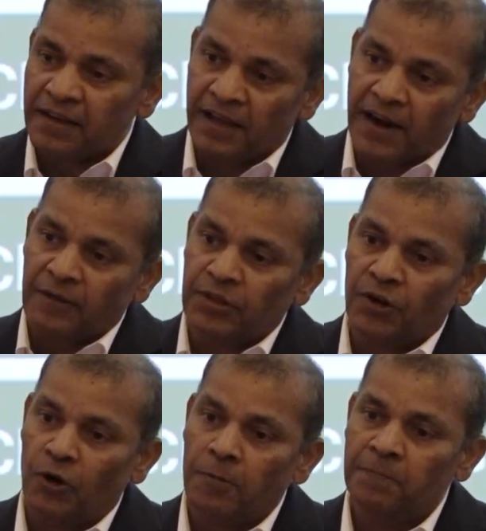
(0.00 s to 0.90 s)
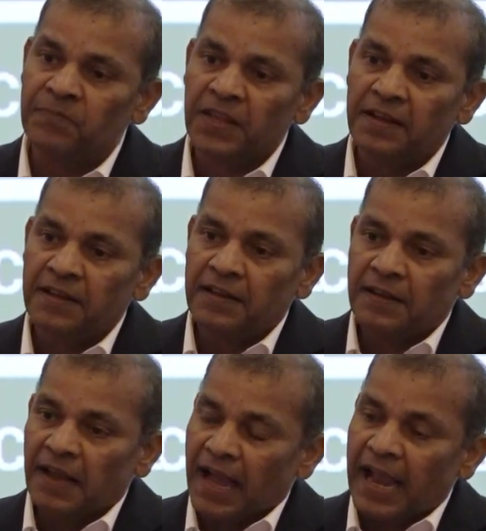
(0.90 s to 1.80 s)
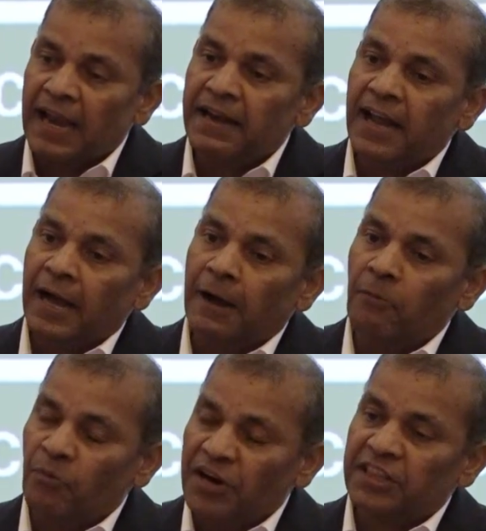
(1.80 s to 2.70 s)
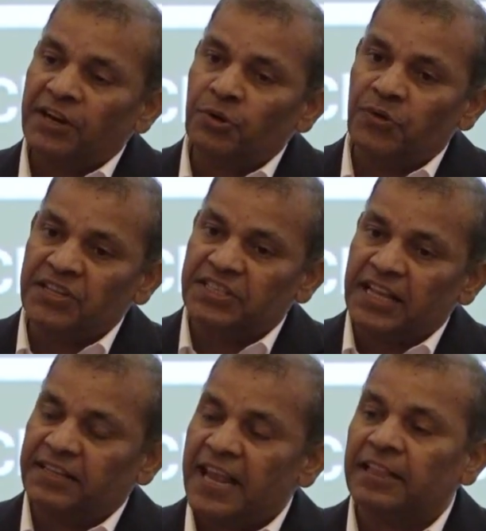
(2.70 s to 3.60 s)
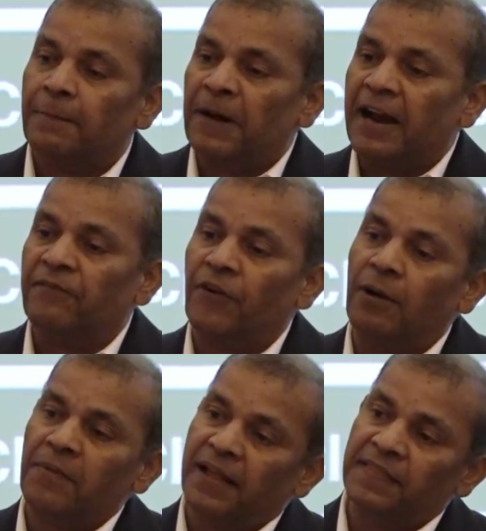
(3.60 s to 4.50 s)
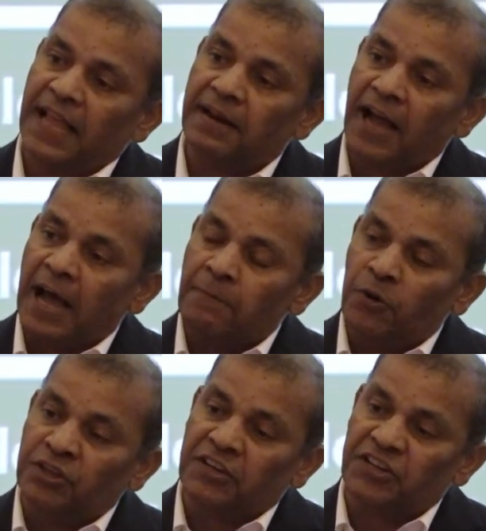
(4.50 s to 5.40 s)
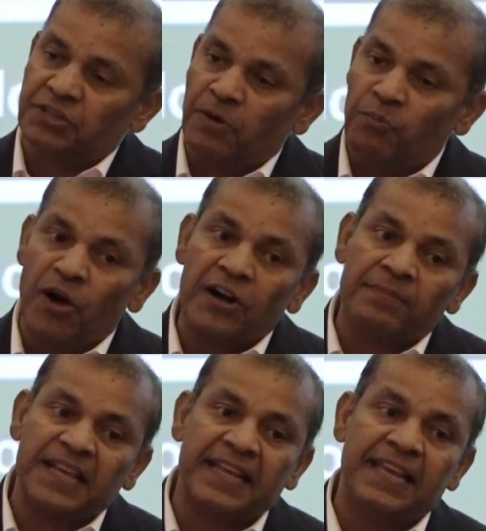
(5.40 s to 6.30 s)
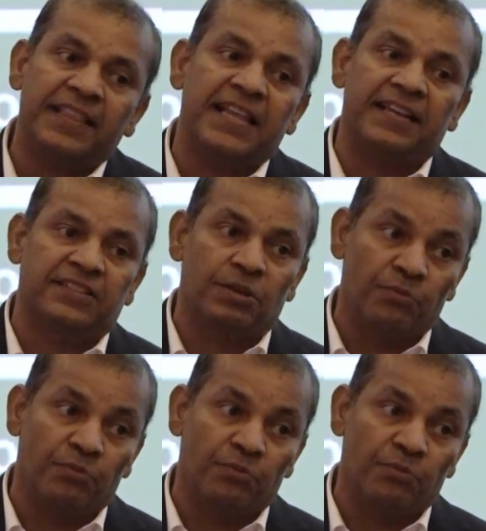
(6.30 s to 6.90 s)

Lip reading: around the globe. And what they do is they take the platform and then onboard the customer. One of the key things